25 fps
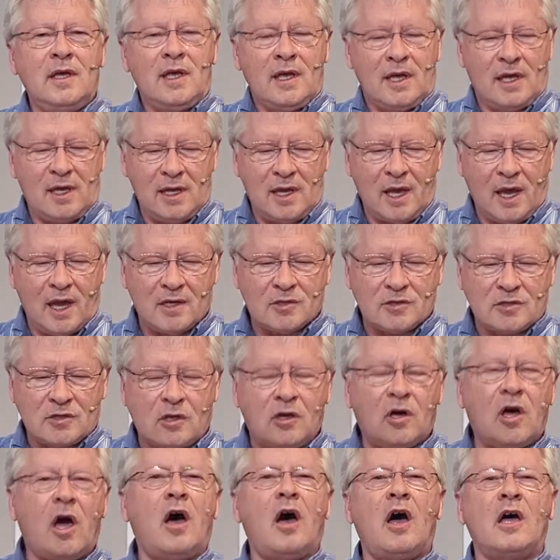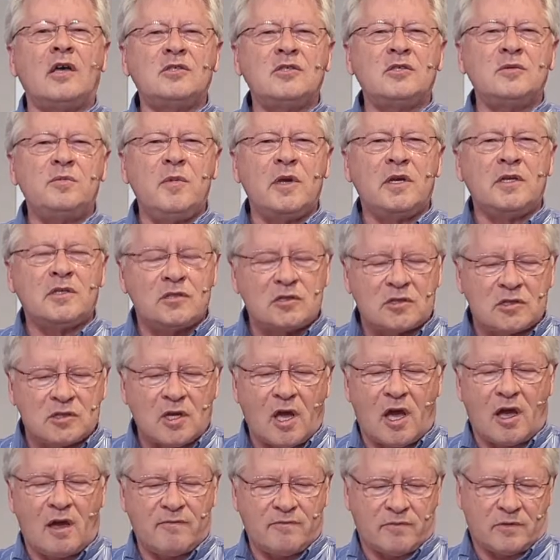He has cosmic
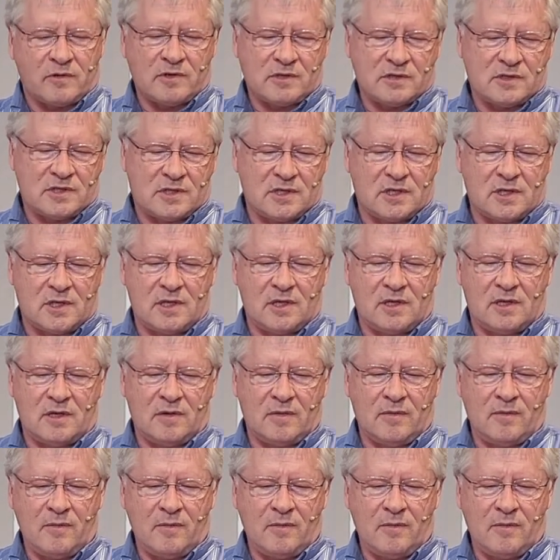sovereignty.